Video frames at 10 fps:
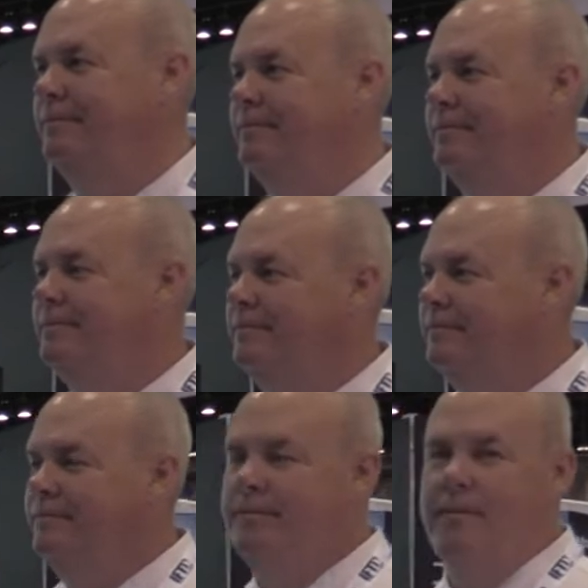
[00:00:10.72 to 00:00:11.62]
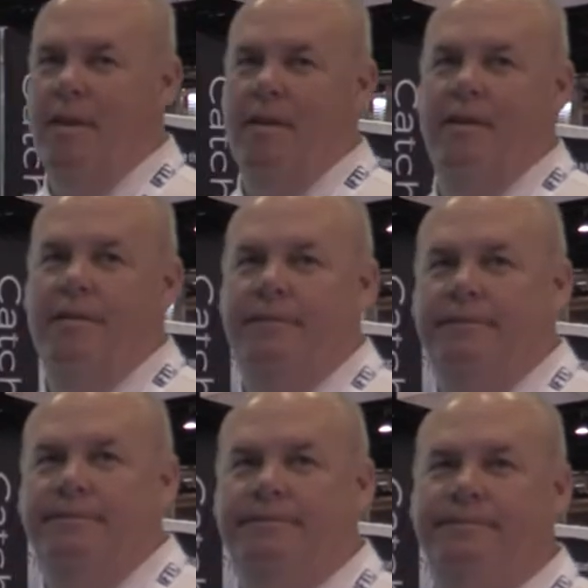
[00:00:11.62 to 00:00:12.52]

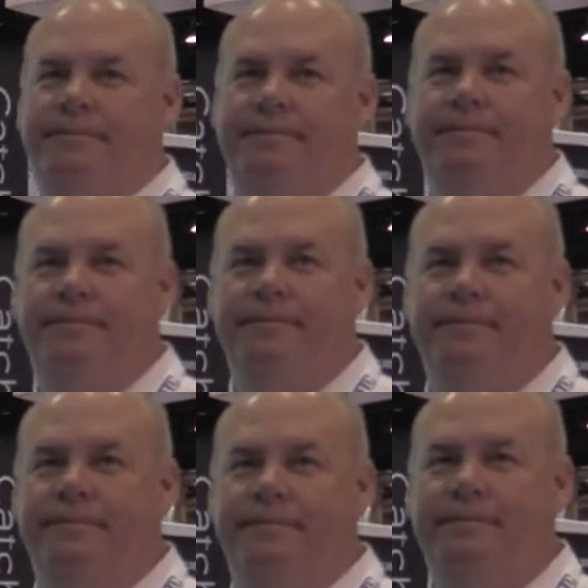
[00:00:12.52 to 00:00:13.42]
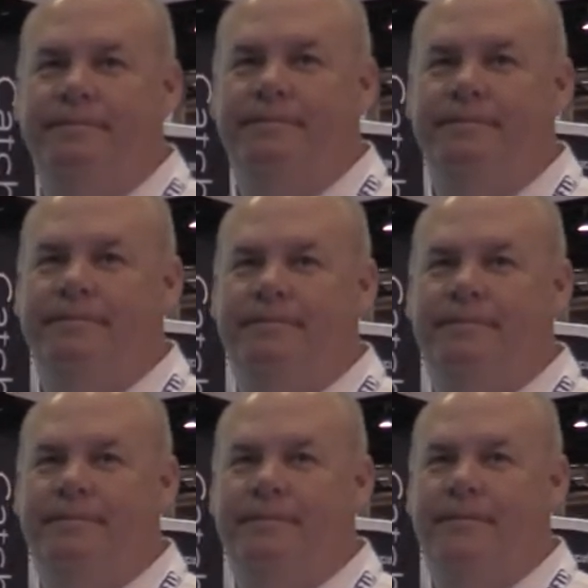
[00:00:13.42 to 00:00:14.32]

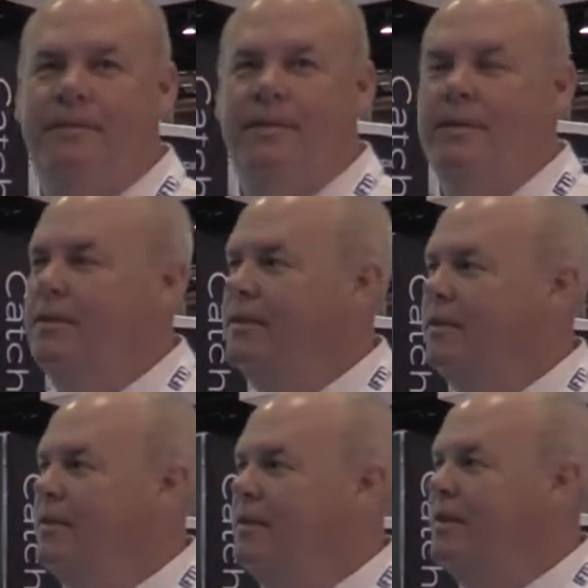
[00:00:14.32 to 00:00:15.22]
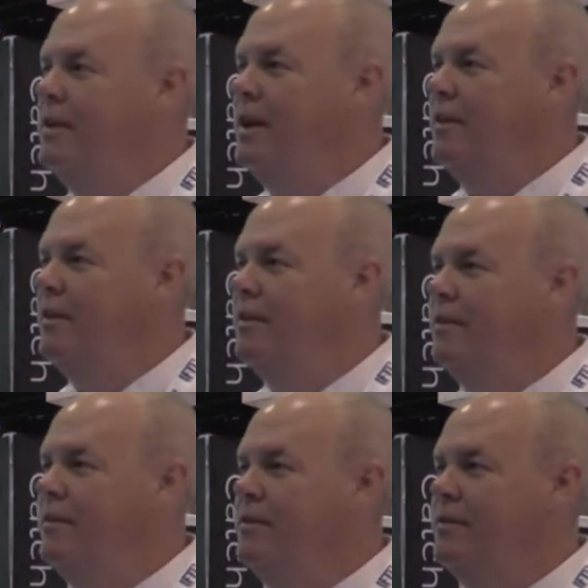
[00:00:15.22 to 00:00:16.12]

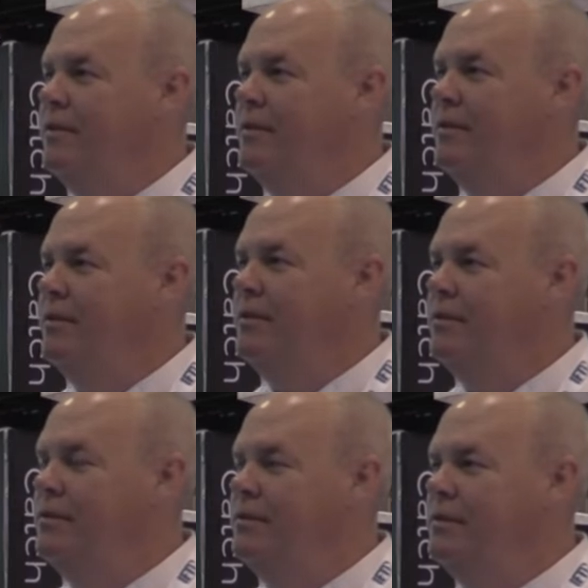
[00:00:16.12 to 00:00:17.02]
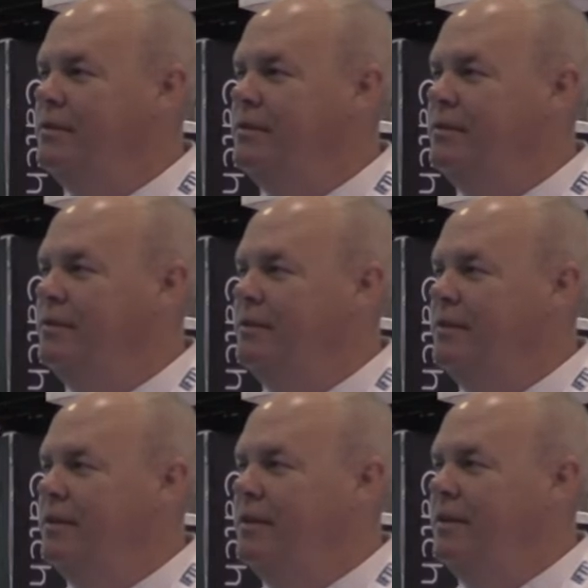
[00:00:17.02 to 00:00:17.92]

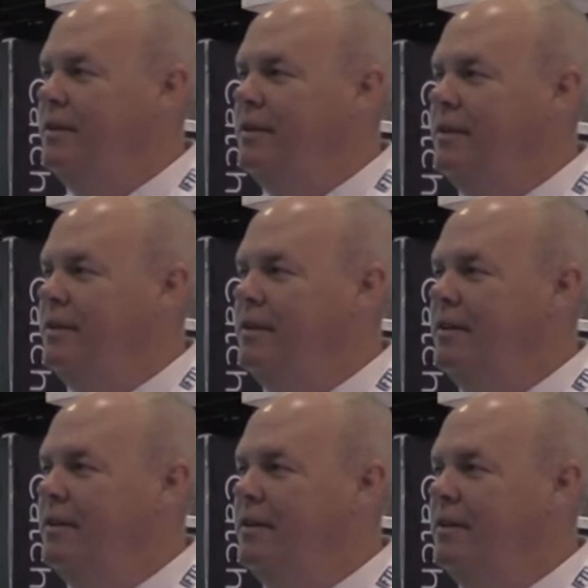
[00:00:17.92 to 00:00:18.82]
[no speech]